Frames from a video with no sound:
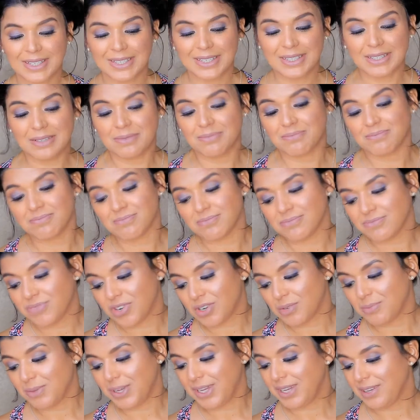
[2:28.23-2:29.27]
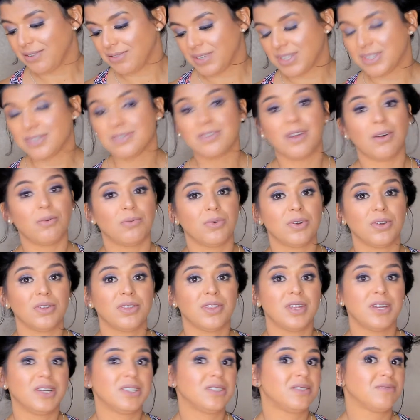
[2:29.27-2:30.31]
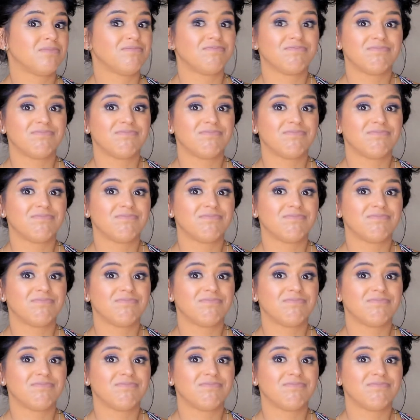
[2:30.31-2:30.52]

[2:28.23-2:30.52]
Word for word: Uh, for me, it's not worth it